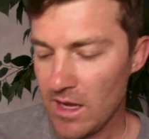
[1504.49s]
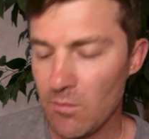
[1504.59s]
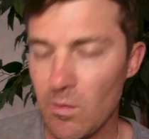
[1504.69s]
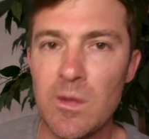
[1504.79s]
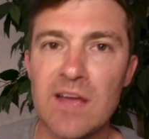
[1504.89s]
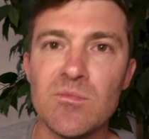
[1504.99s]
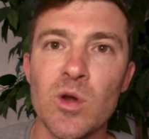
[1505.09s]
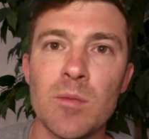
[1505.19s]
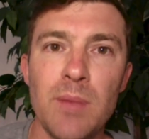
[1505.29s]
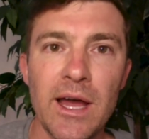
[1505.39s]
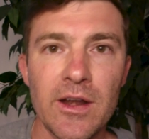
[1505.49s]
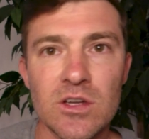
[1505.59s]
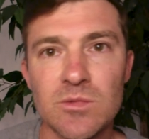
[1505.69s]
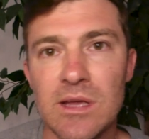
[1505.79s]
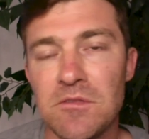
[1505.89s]
When we have more
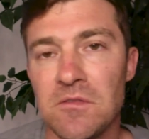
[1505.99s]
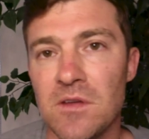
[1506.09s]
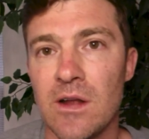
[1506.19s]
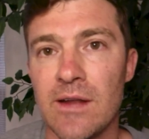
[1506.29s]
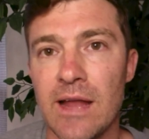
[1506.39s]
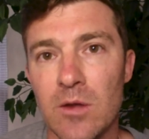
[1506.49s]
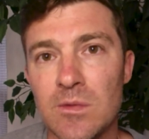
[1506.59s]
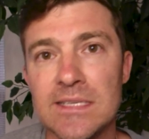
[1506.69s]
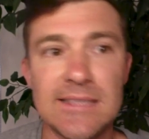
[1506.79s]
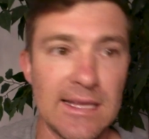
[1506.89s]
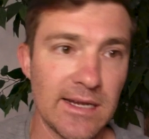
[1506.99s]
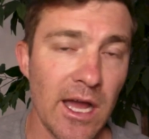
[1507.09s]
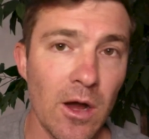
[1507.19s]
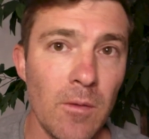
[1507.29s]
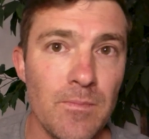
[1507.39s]
competitors, we have to figure out how do we stand
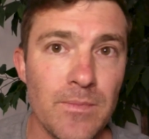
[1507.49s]
out.